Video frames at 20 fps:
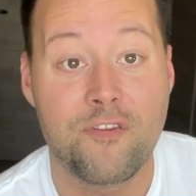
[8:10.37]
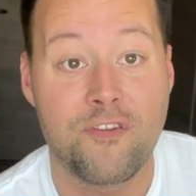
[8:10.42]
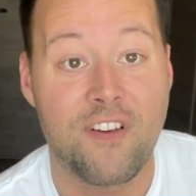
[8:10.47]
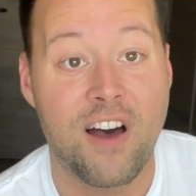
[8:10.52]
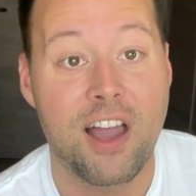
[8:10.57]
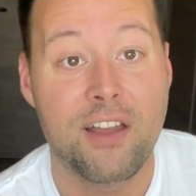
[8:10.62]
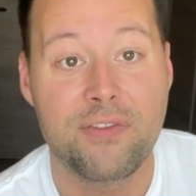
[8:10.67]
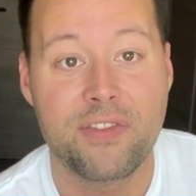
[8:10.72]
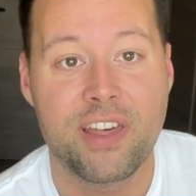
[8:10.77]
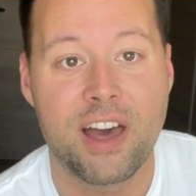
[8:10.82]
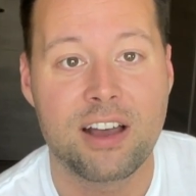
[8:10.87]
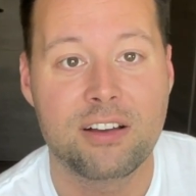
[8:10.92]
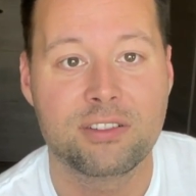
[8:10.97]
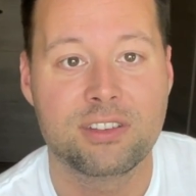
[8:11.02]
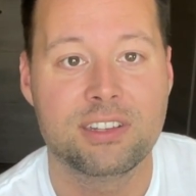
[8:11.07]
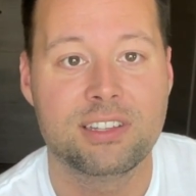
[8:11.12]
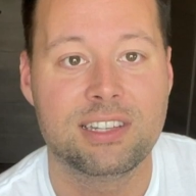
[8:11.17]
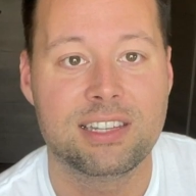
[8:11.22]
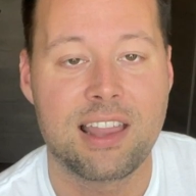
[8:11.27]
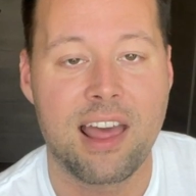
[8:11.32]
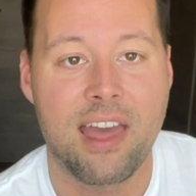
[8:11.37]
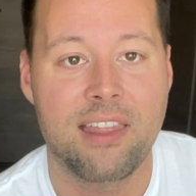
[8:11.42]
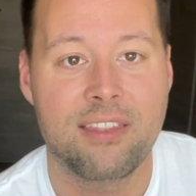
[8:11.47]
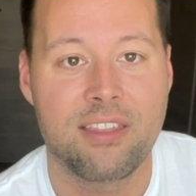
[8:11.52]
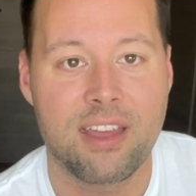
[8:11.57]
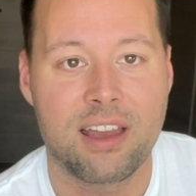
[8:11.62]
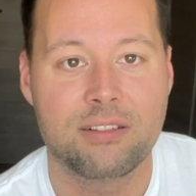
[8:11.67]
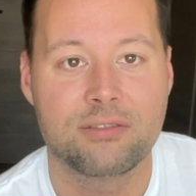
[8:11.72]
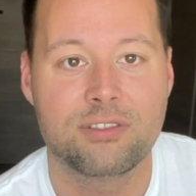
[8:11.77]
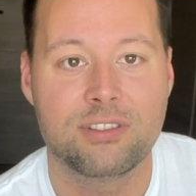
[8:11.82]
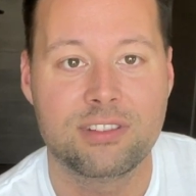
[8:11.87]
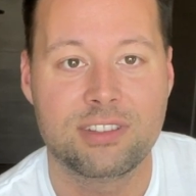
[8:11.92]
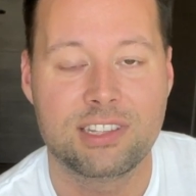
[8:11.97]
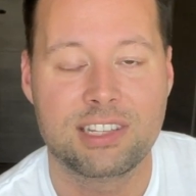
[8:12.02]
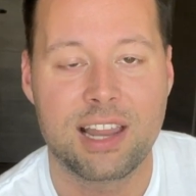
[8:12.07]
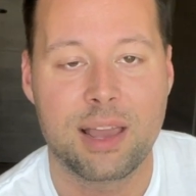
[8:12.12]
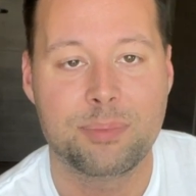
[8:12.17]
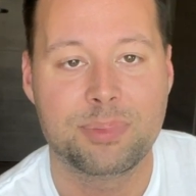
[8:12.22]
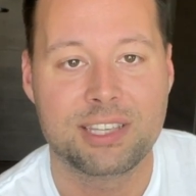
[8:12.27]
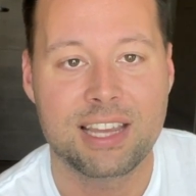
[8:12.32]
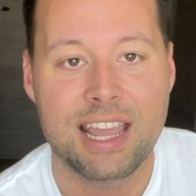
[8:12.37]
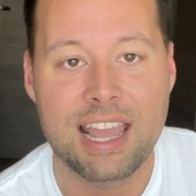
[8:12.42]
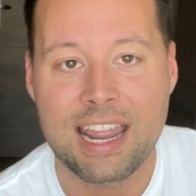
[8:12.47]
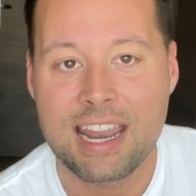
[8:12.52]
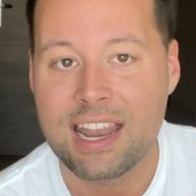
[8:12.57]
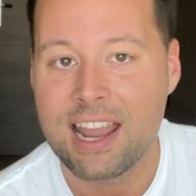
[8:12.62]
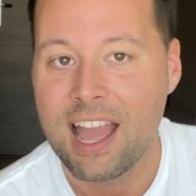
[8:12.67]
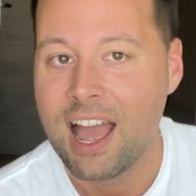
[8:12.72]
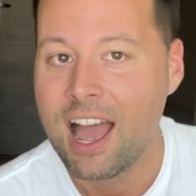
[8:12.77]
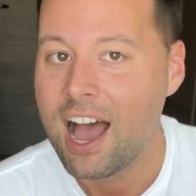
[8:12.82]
5,000 to 10,000 steps in.